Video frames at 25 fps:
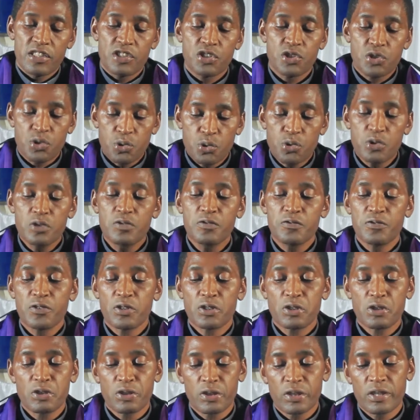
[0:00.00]
stood
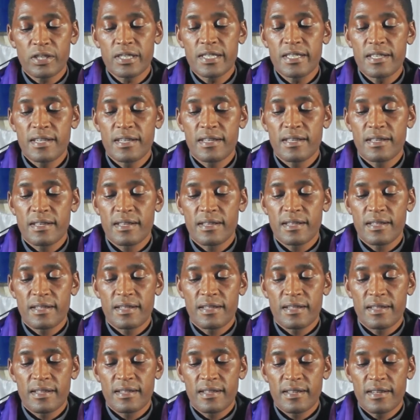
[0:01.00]
for God
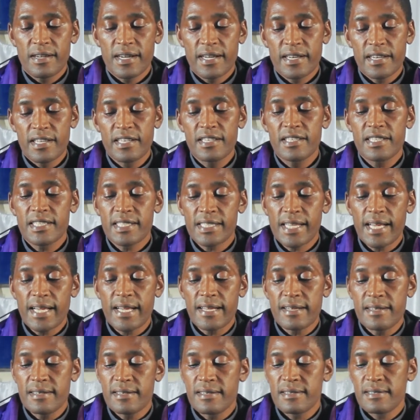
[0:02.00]
and in
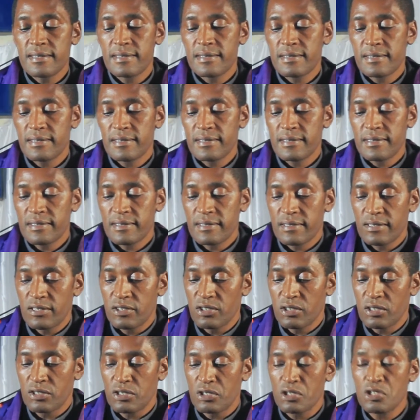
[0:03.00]
turn
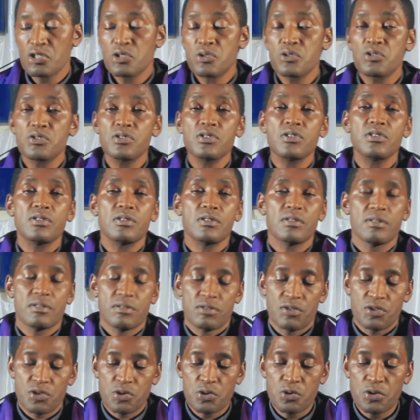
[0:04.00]
God also
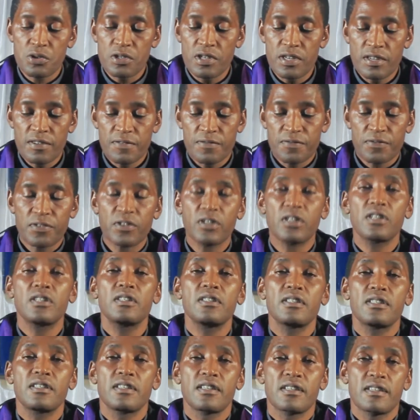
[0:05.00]
stood
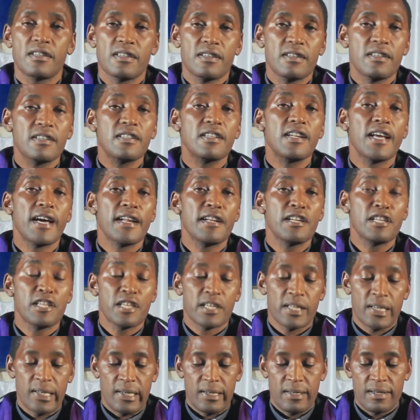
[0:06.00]
for
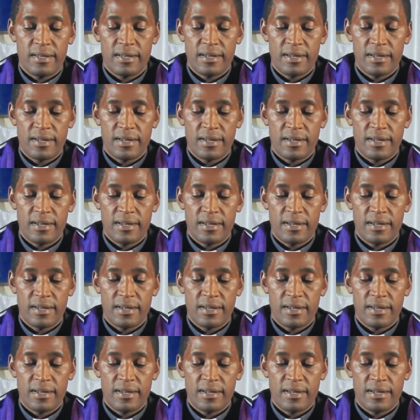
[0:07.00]
Daniel.